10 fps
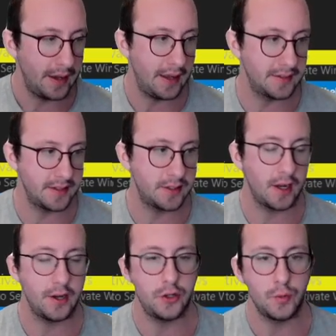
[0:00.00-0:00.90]
isn't
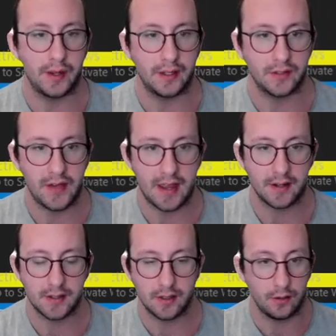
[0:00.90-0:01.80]
done doing its
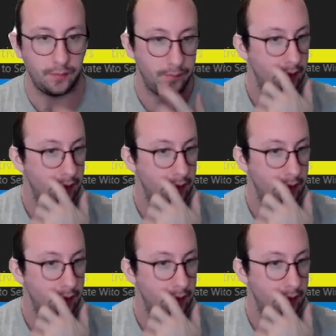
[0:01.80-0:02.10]
thing till